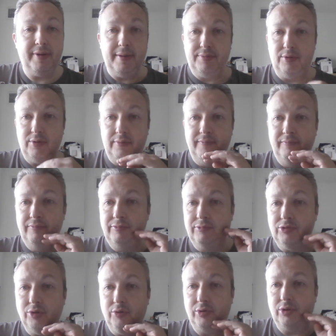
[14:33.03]
Pepper,
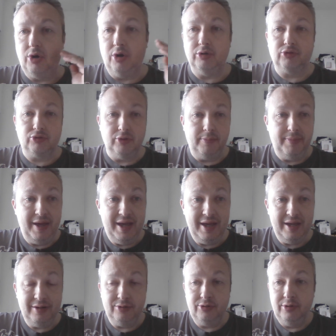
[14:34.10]
Lonely Hearts Club Band.